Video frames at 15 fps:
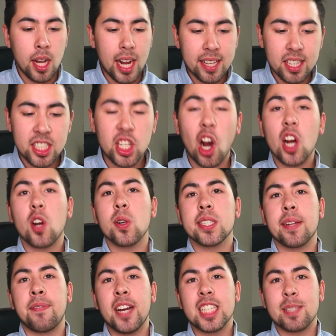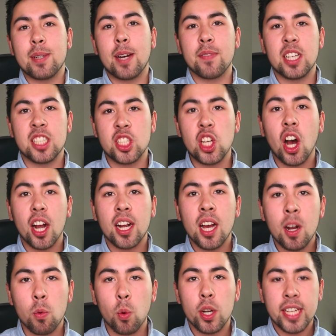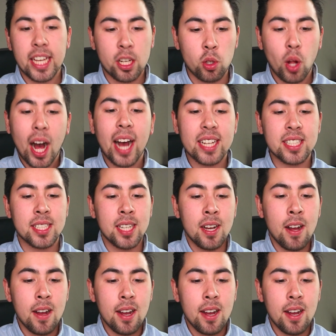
And the dark horse defenseman of this young rookie class